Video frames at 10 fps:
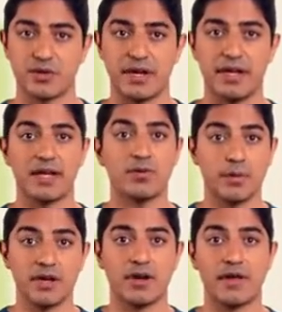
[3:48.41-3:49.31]
training in
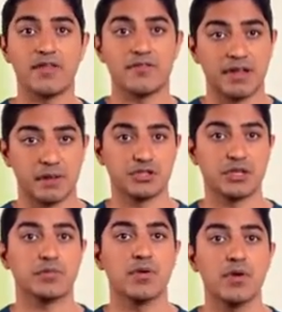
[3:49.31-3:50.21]
what we call a
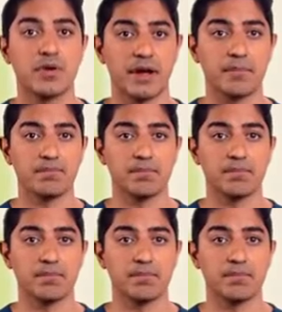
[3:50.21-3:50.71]
fellowship program.